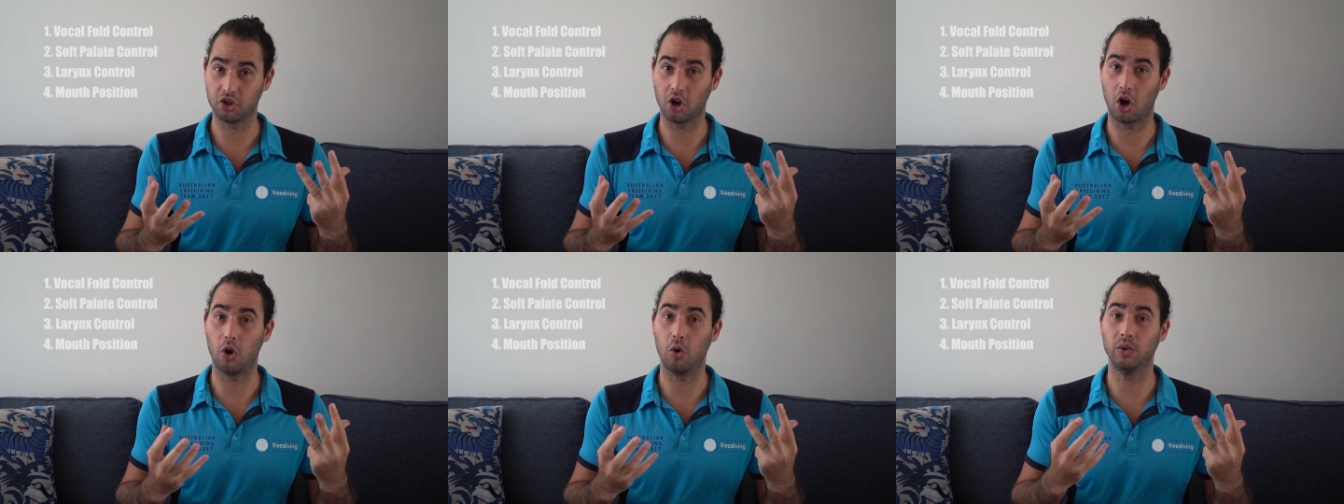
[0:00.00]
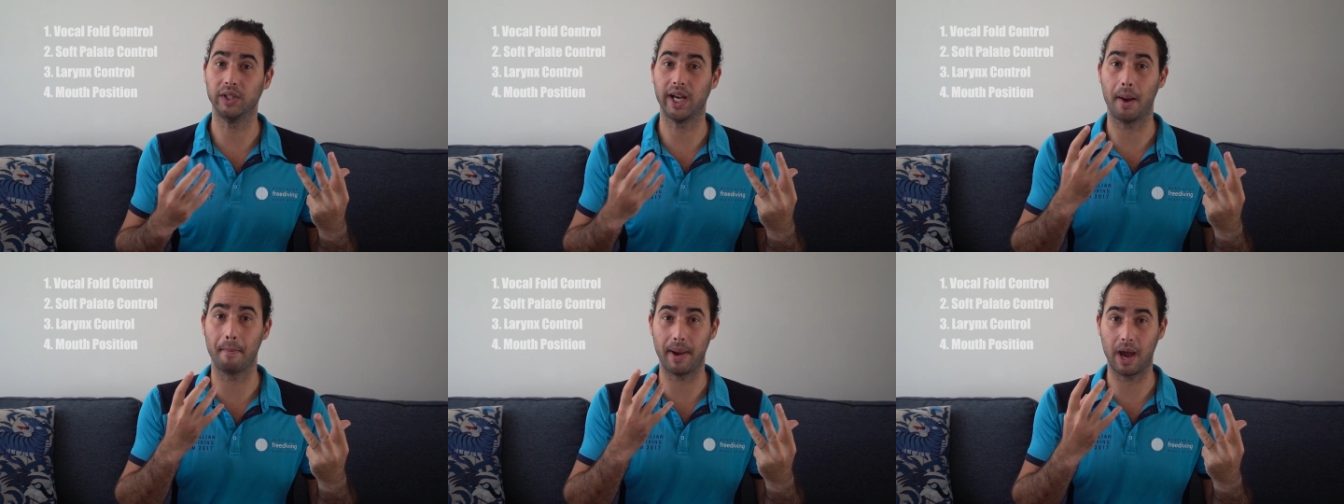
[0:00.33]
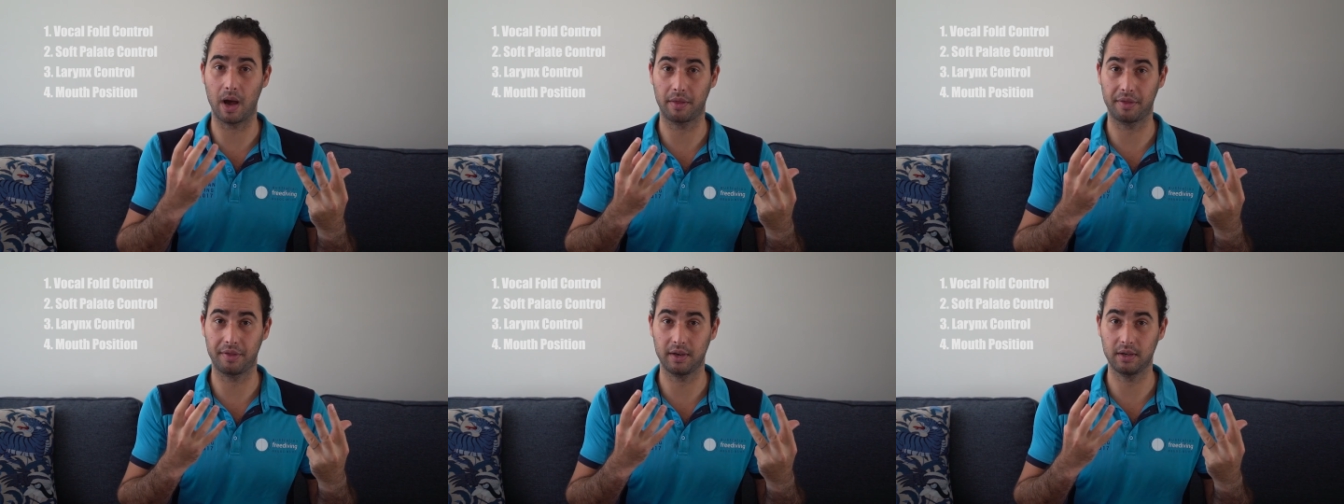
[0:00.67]
to hold our
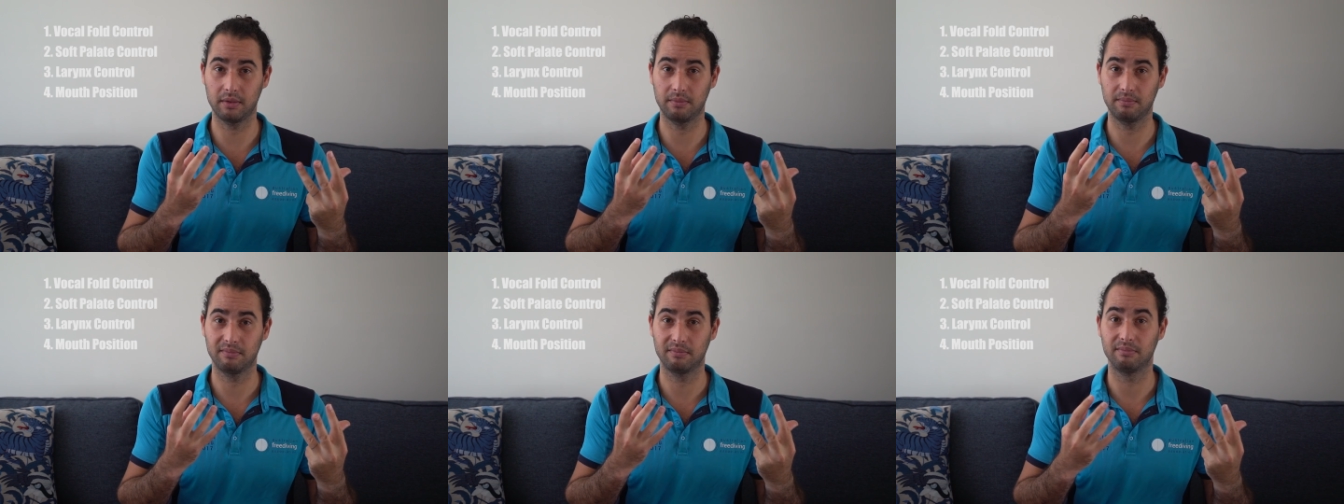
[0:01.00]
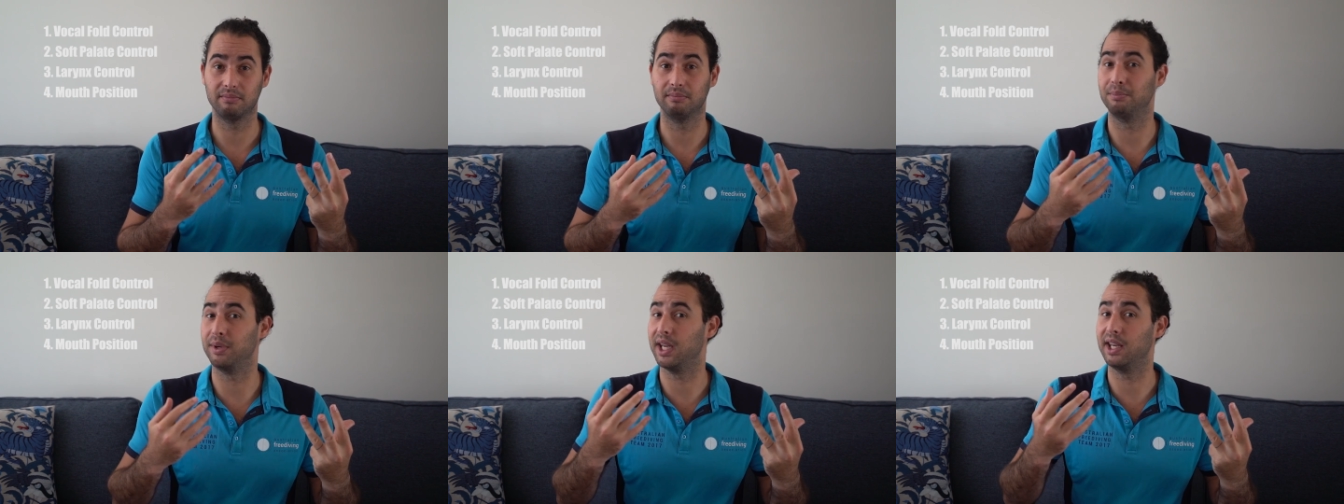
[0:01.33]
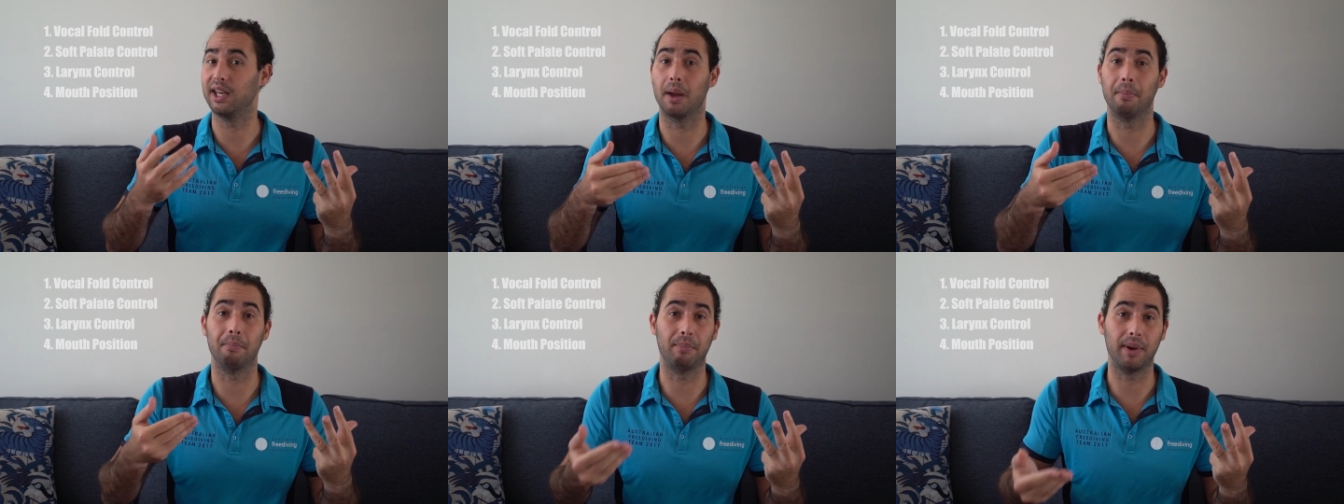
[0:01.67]
mouth in, be
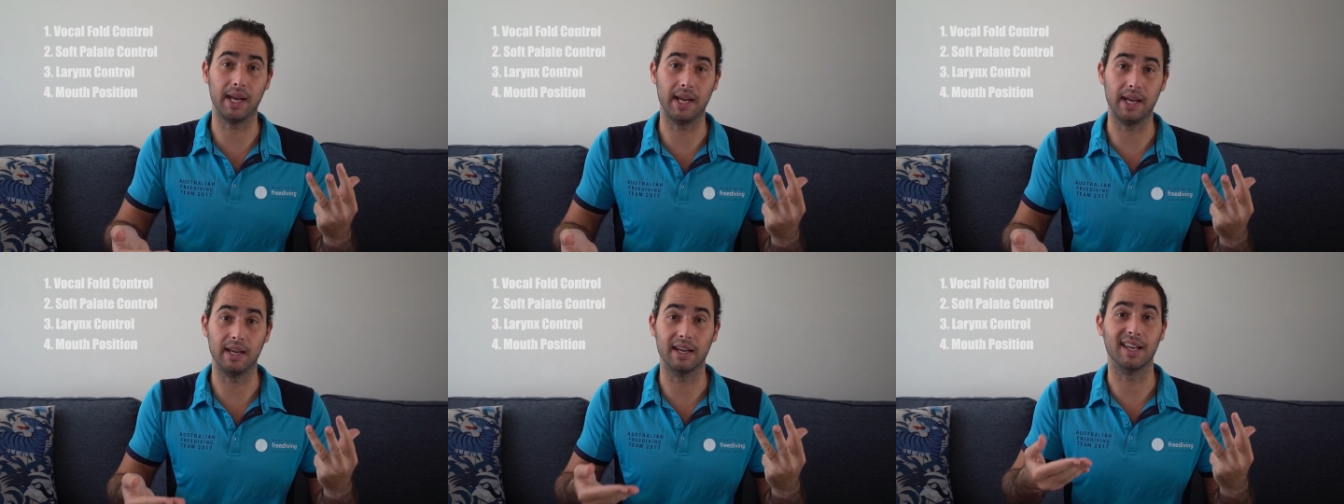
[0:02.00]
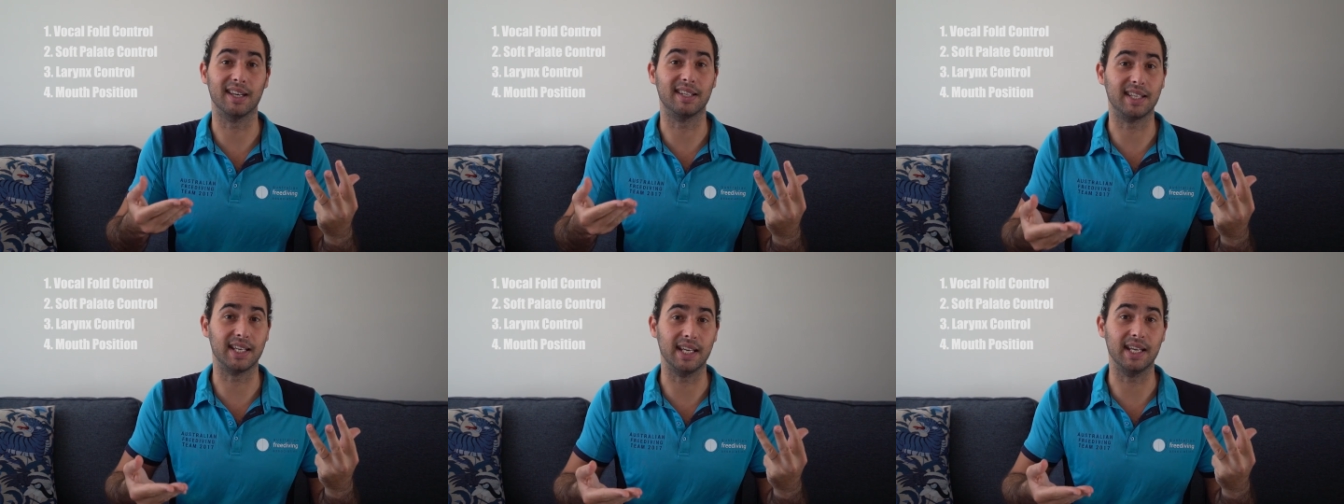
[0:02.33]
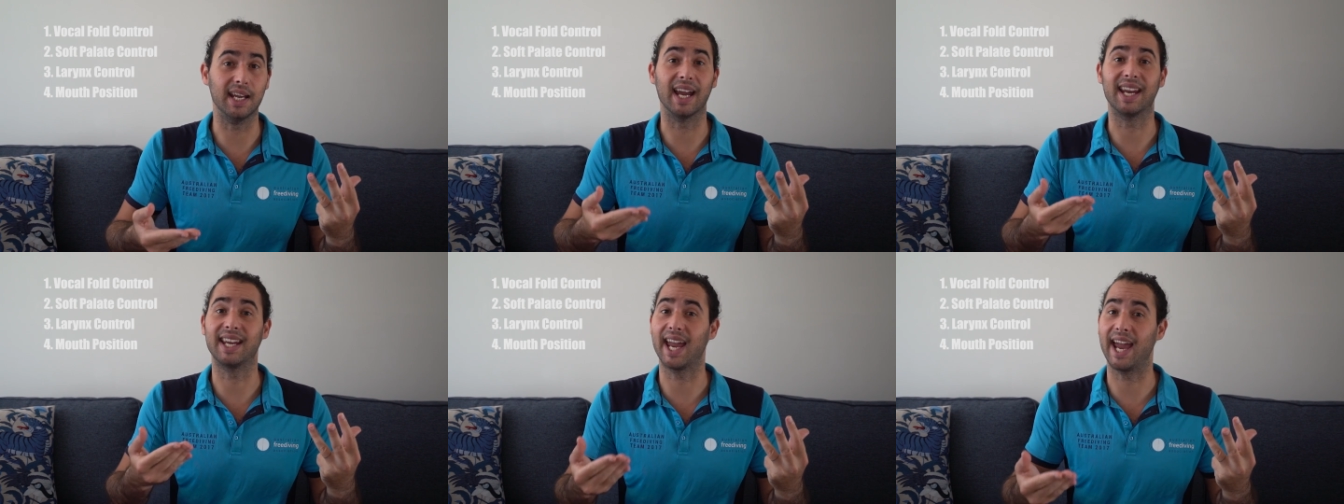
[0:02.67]
it a P, a
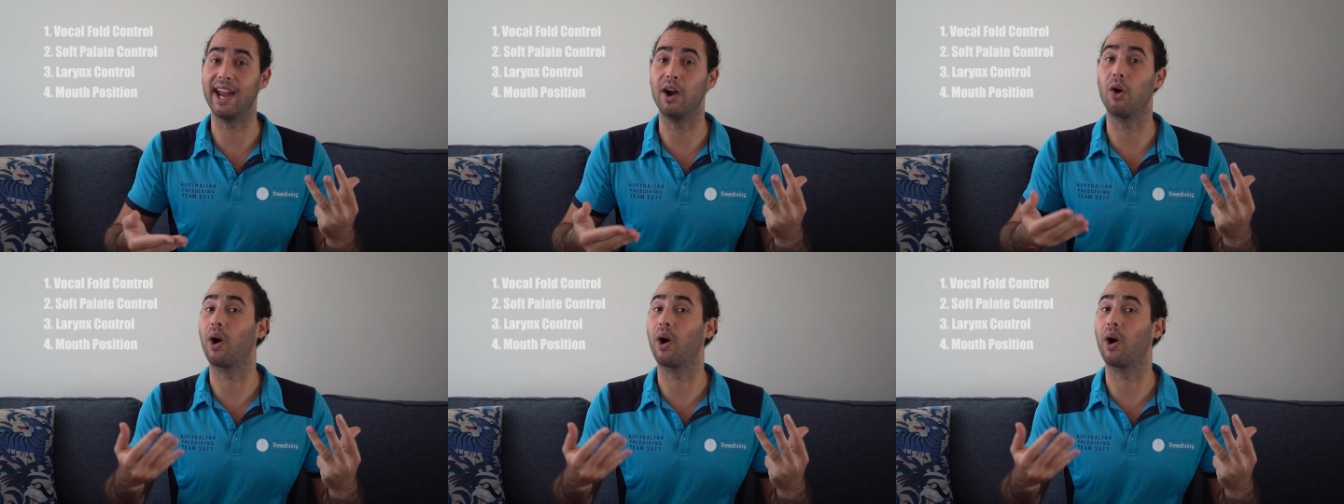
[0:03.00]
T, a K,